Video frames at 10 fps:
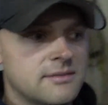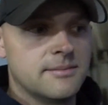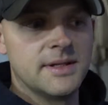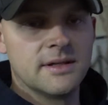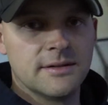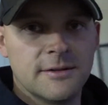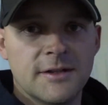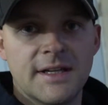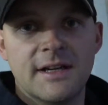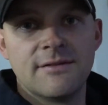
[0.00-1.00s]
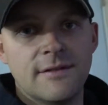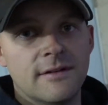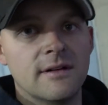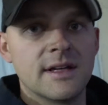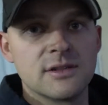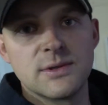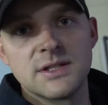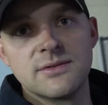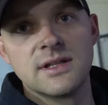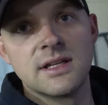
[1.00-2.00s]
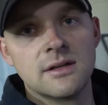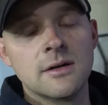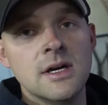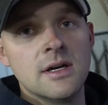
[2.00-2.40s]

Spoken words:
Be on the lookout for next week's video.